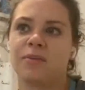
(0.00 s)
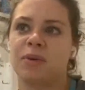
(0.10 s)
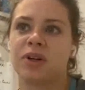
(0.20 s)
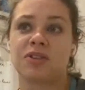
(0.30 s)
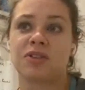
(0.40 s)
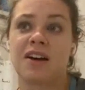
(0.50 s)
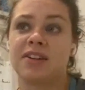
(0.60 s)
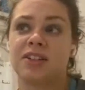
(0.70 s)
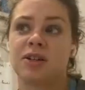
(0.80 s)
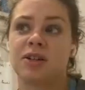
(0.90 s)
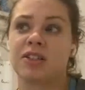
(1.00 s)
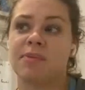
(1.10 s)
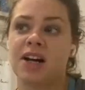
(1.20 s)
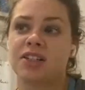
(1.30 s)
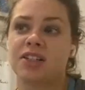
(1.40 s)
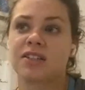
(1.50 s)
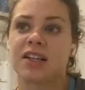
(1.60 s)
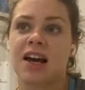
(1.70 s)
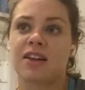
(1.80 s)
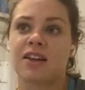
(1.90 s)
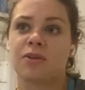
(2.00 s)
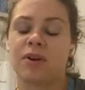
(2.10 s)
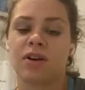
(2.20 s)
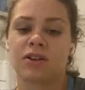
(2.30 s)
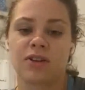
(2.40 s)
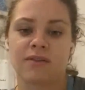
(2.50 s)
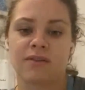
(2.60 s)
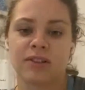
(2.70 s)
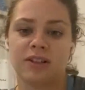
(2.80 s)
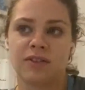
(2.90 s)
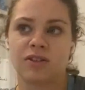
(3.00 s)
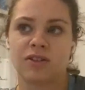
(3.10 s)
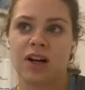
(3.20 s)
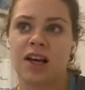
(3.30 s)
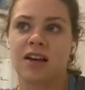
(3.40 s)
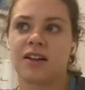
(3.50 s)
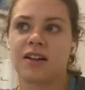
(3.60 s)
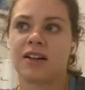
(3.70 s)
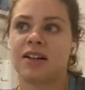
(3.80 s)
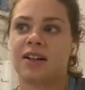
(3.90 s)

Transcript: We weren't traveling to matches together. We all traveled individually.